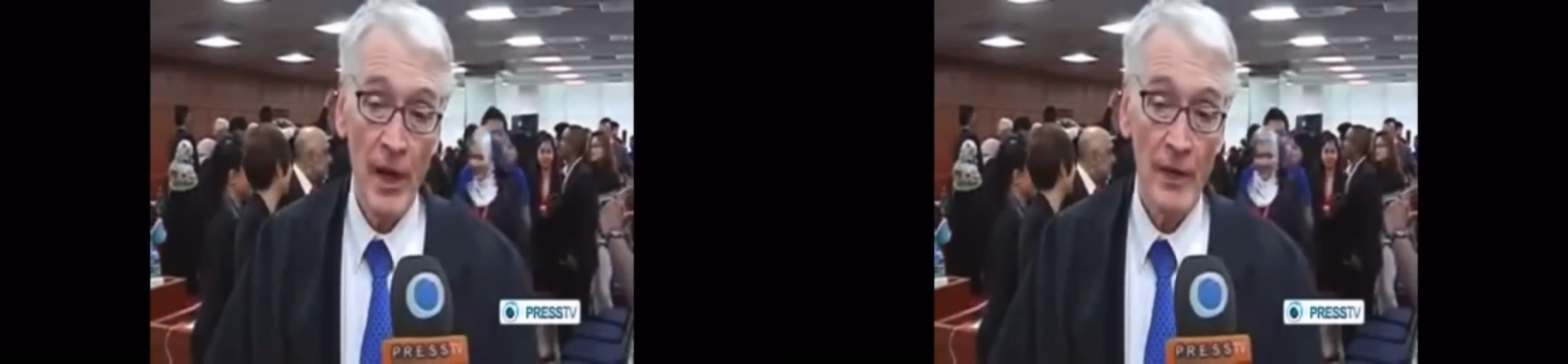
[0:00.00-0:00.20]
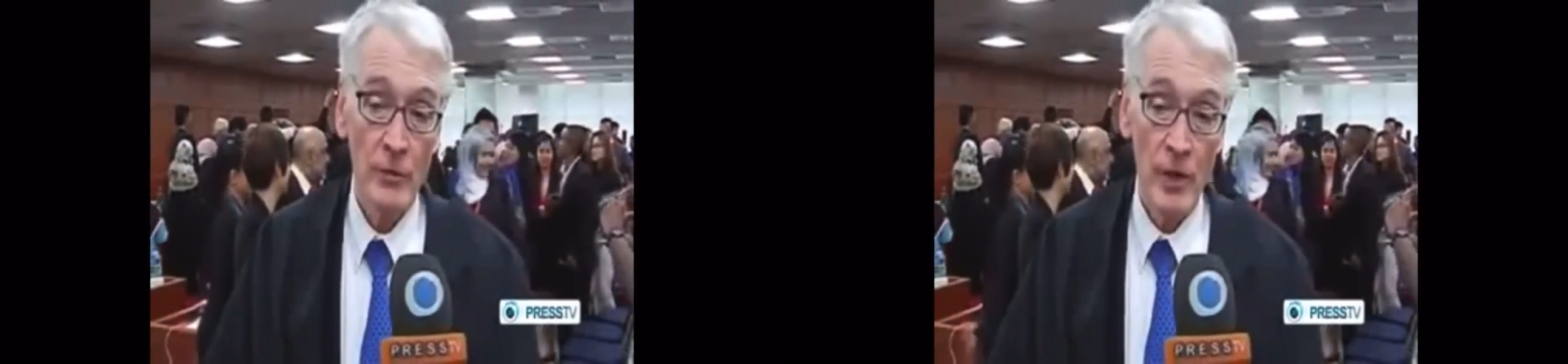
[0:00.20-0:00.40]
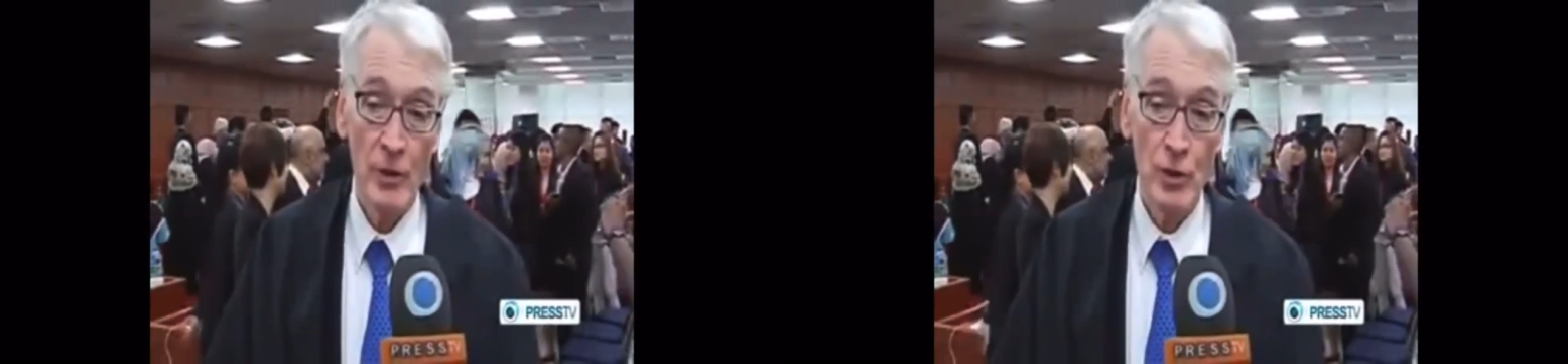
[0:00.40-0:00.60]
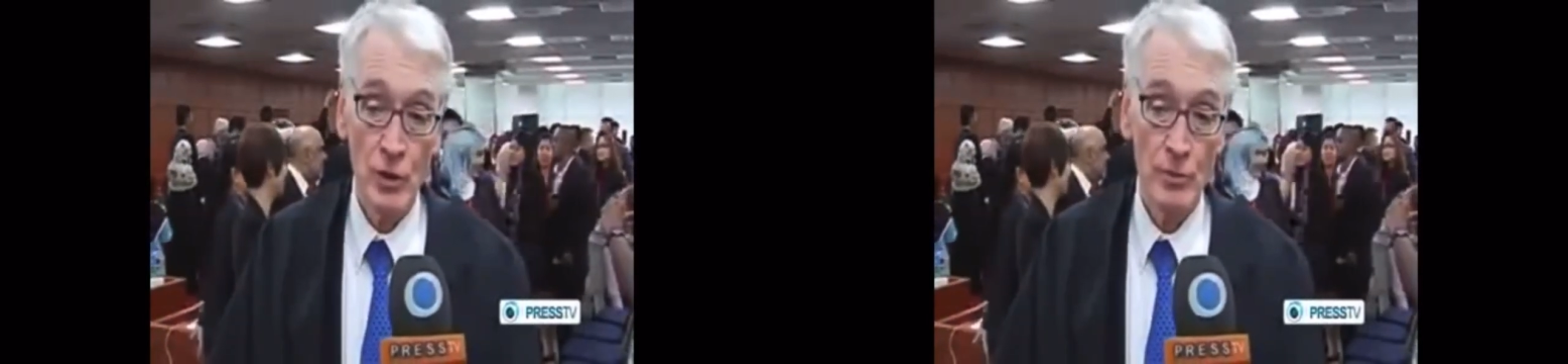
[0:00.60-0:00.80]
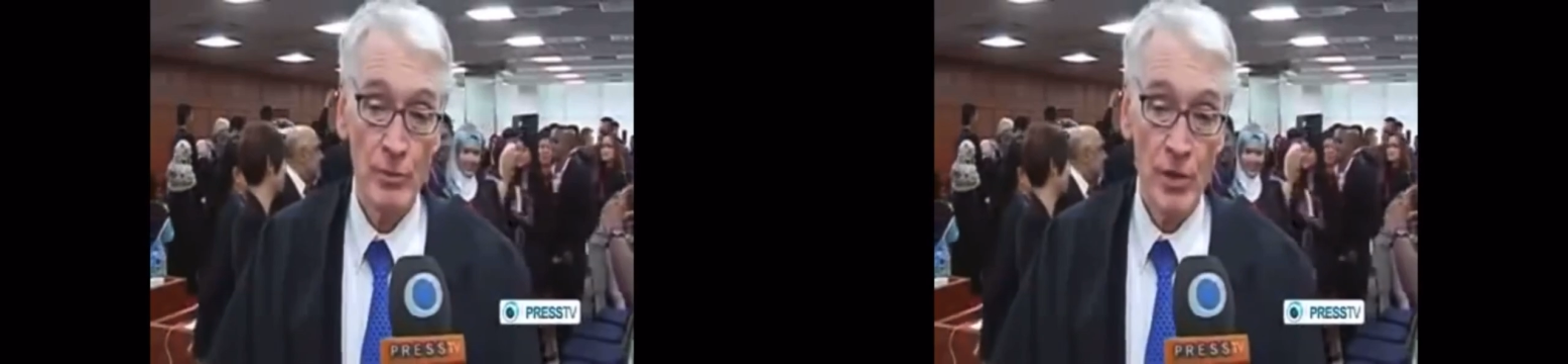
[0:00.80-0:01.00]
and they
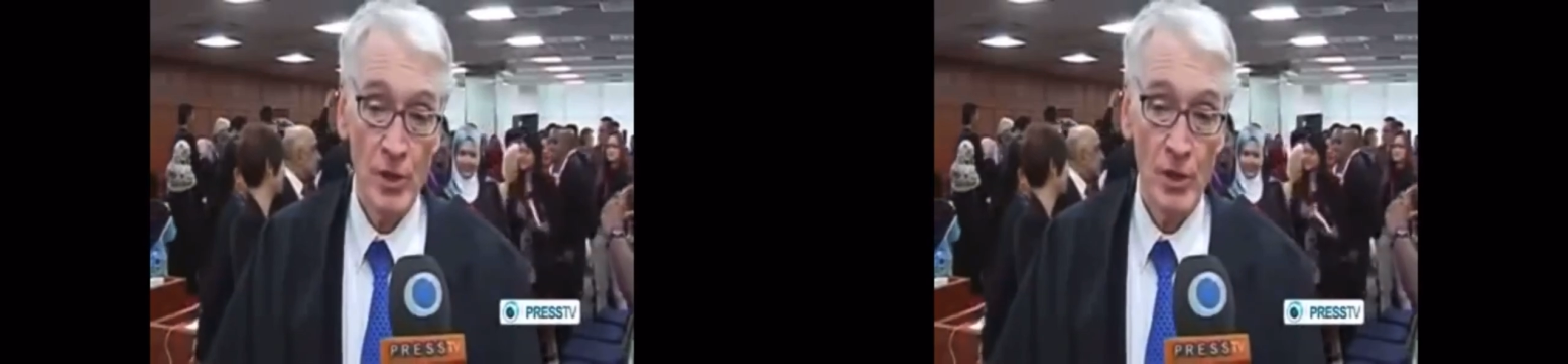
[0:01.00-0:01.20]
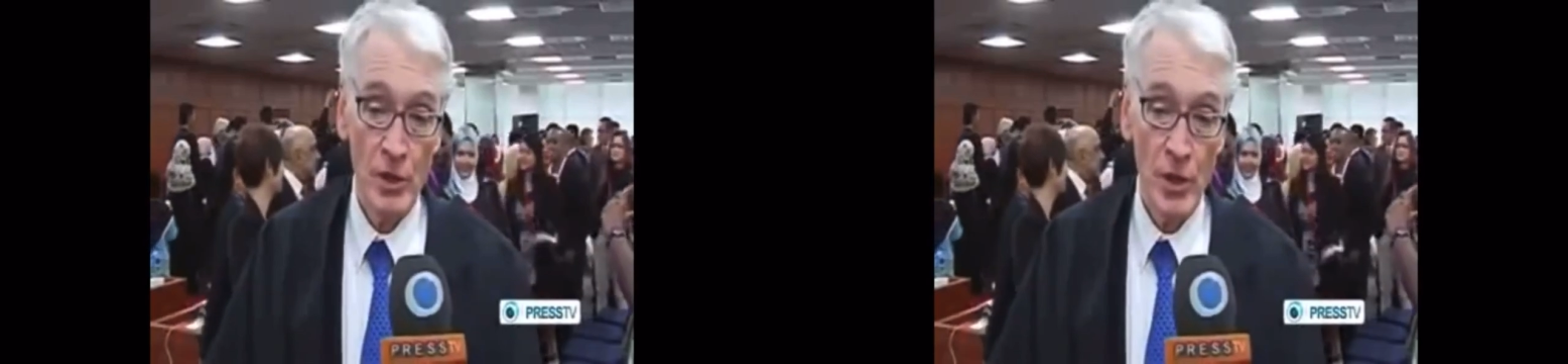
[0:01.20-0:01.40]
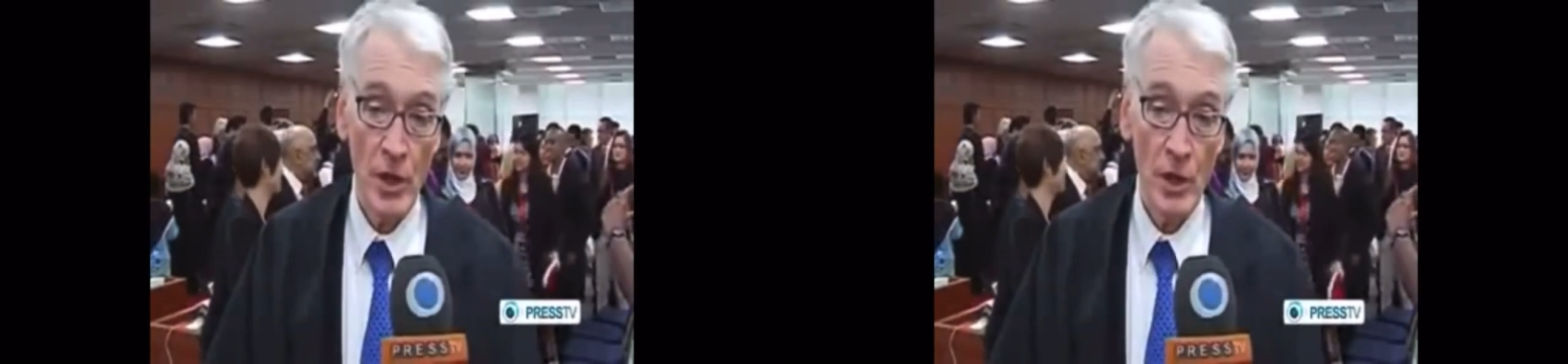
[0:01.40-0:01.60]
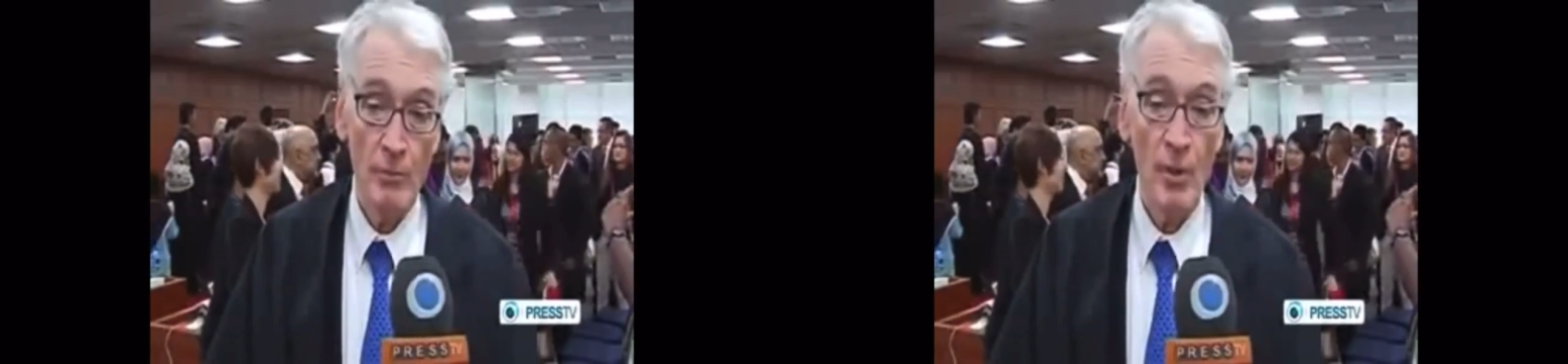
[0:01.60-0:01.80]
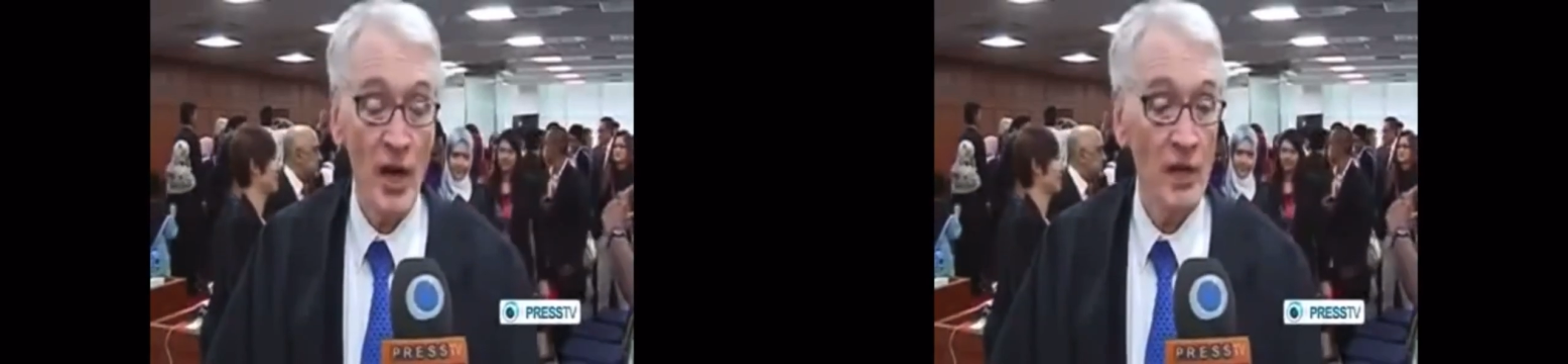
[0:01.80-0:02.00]
should be
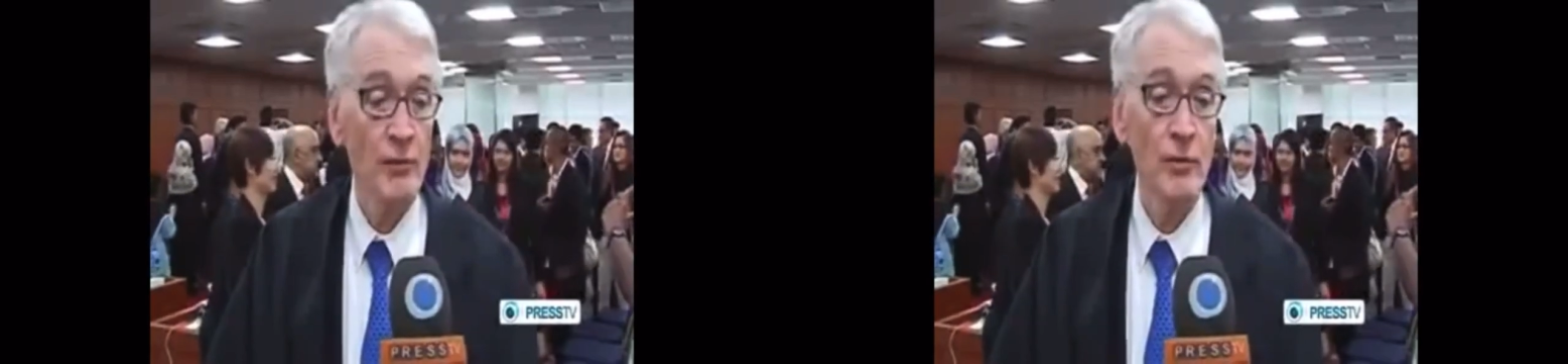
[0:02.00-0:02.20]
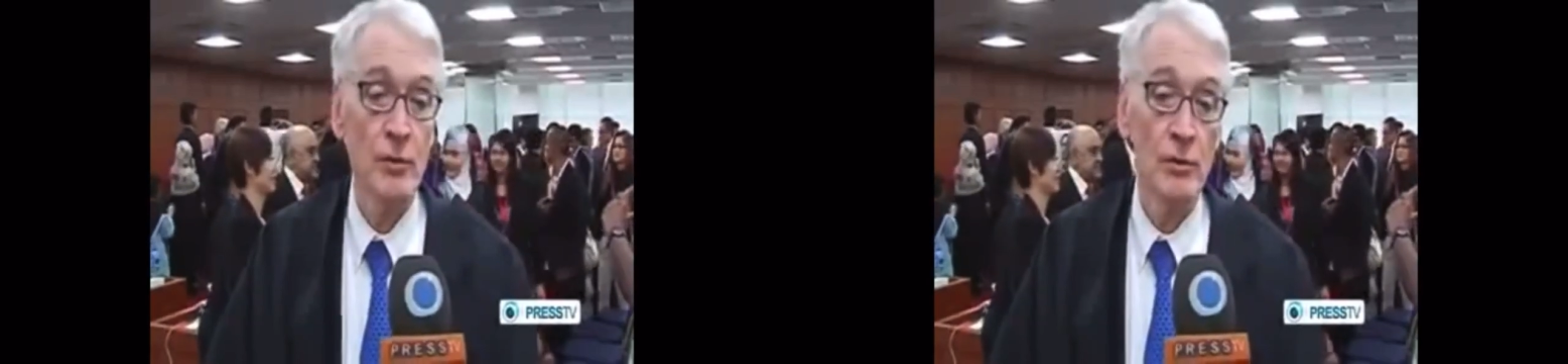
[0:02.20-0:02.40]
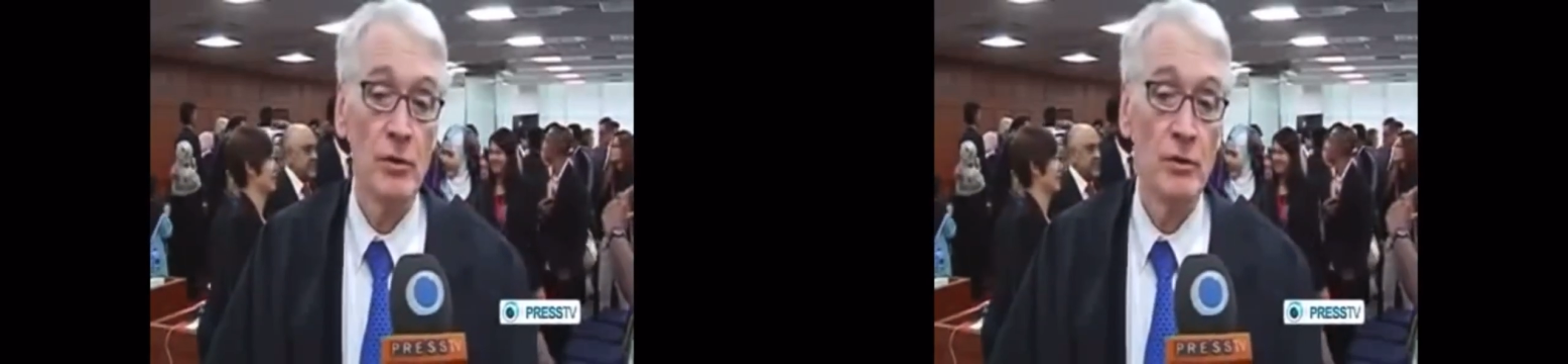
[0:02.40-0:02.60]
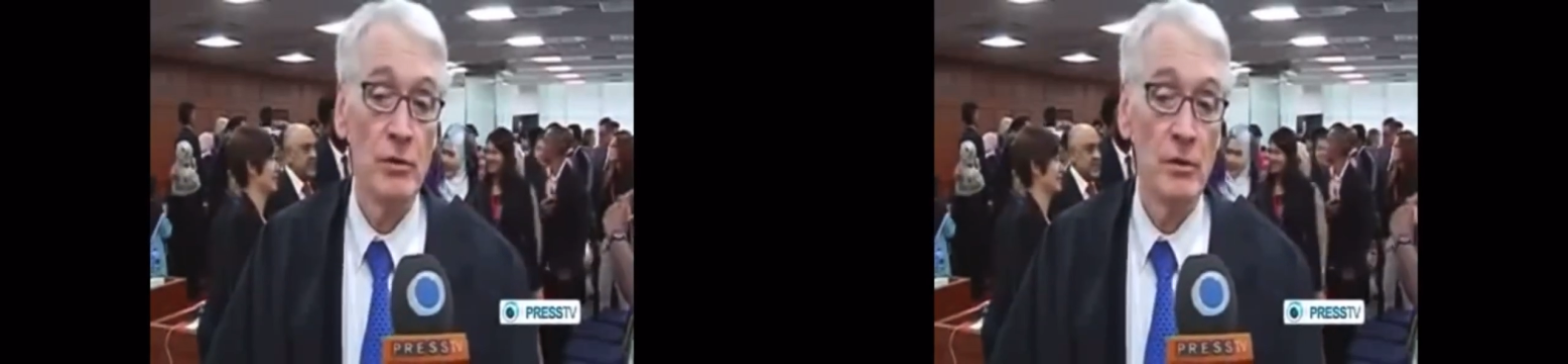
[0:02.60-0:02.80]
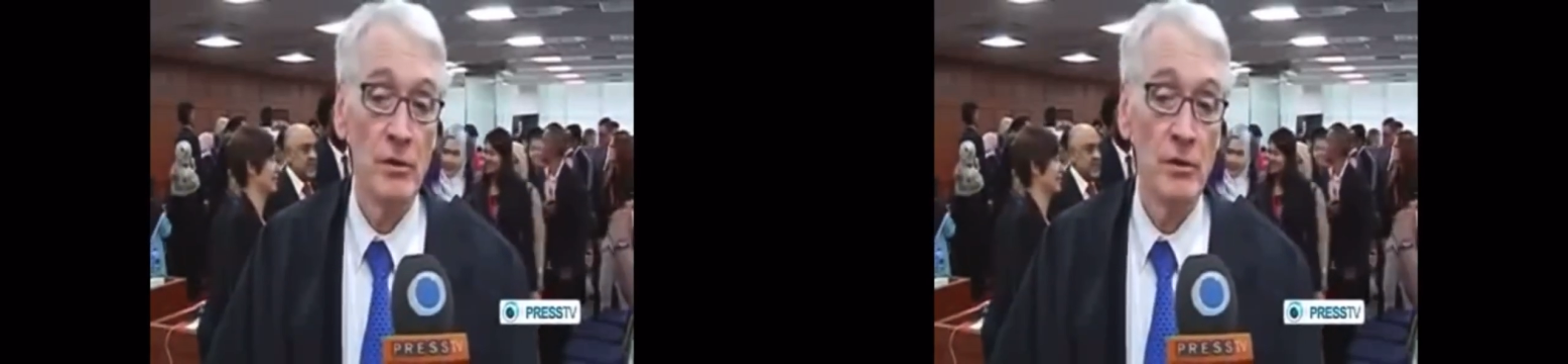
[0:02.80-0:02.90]
prosecuted